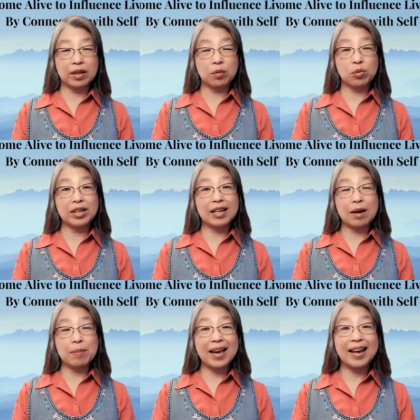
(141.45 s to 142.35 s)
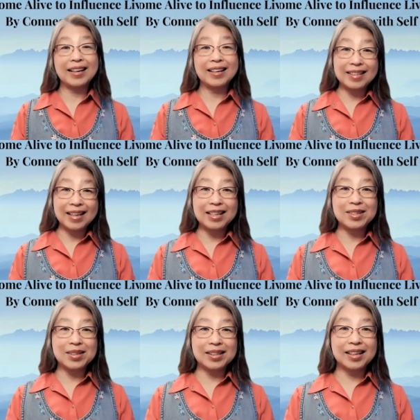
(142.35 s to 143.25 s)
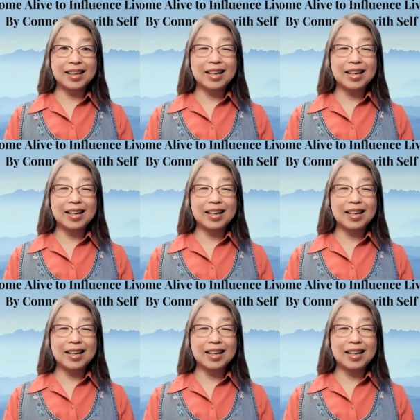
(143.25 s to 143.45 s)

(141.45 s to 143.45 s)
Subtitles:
and we're not paying attention.